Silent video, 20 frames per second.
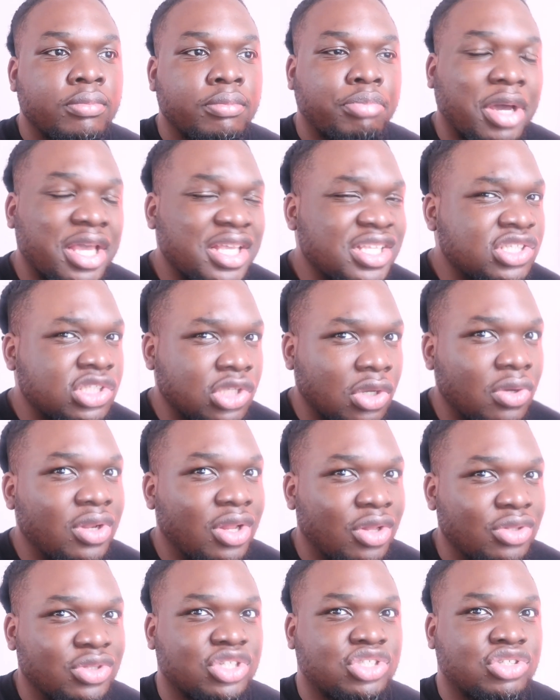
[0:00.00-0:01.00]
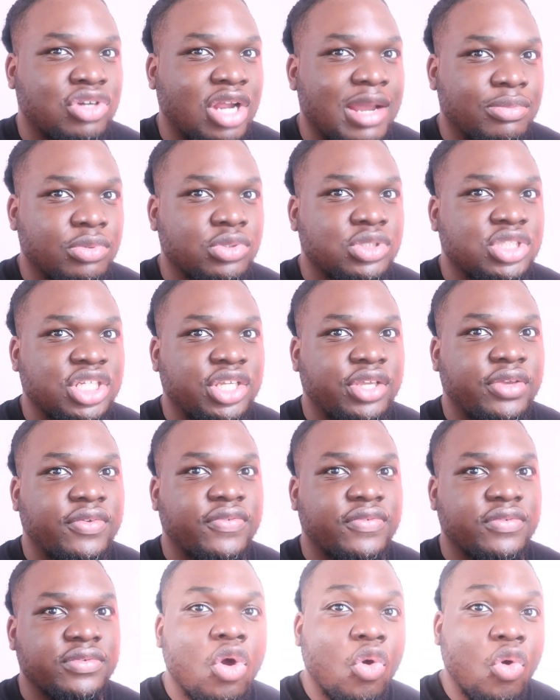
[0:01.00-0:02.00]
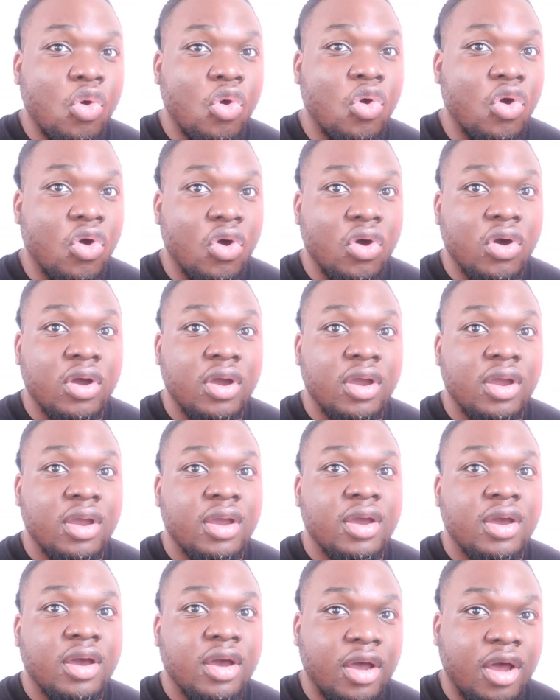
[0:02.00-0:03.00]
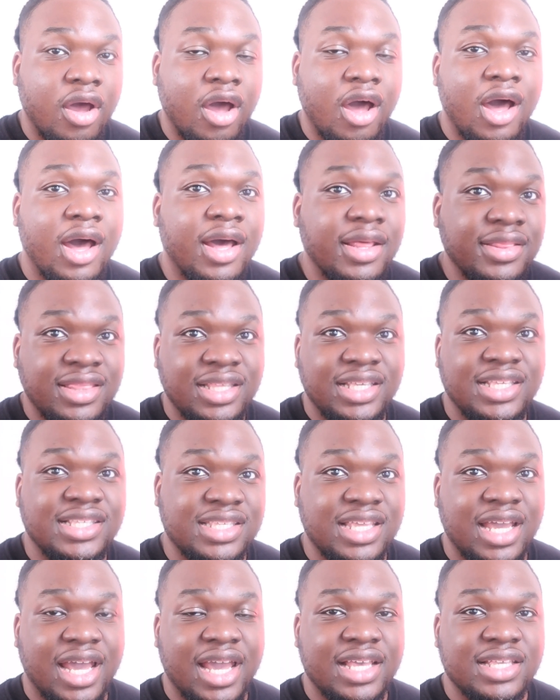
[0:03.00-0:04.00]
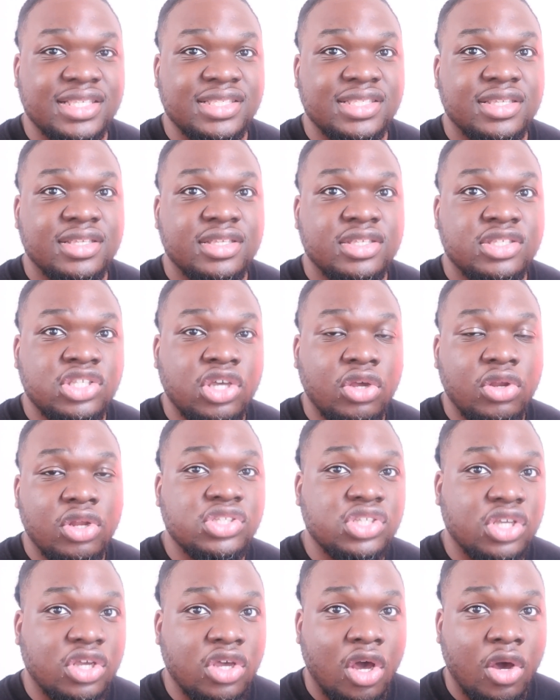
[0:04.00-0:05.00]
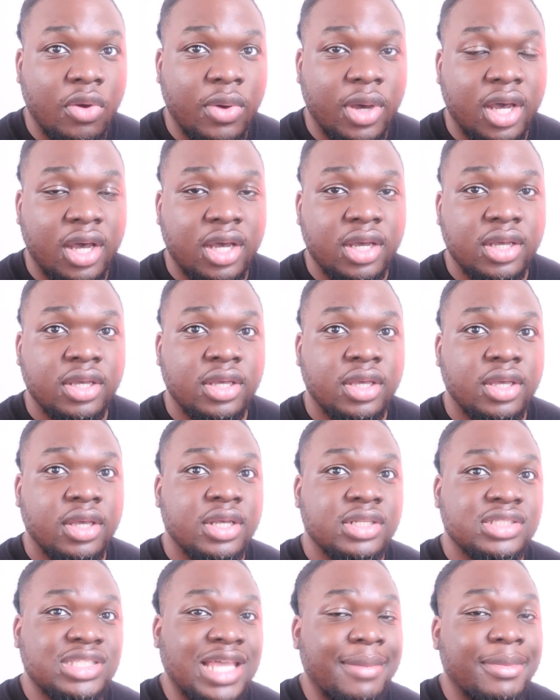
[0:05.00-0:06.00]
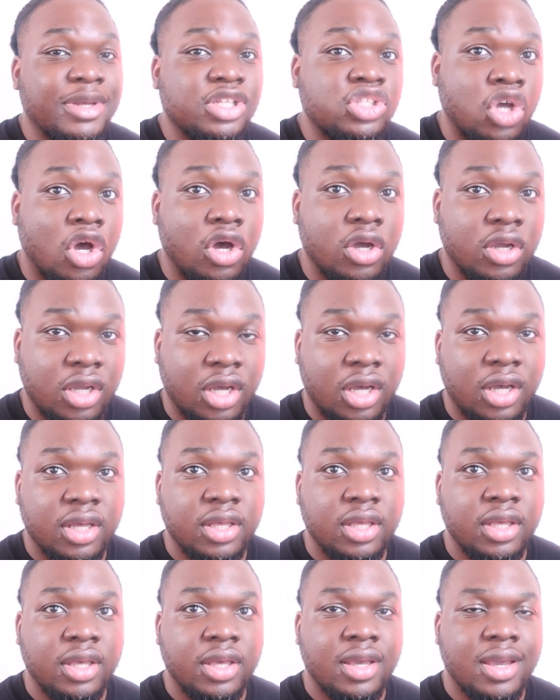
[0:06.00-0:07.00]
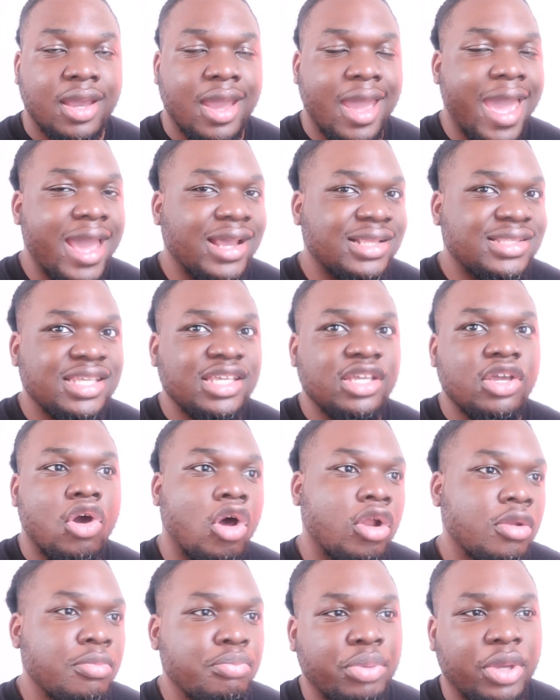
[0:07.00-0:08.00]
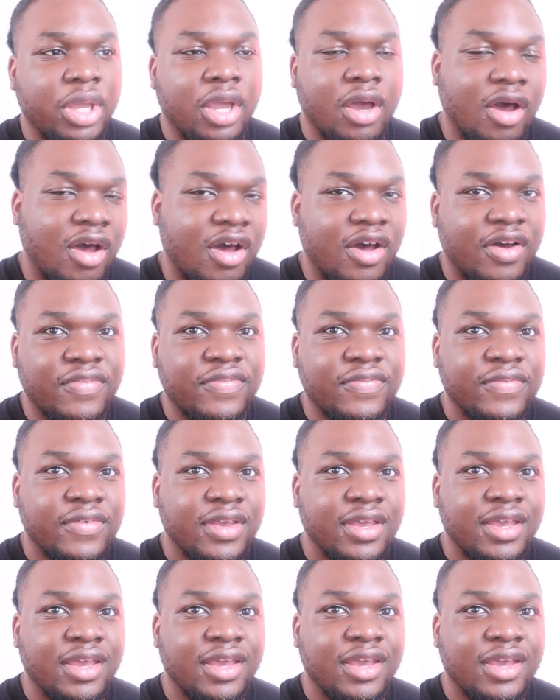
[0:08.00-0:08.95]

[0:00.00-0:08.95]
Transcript: But is Solo the tribal chief? Or are these guys, Solo Sikoa, Tama Tonga, acting on behalf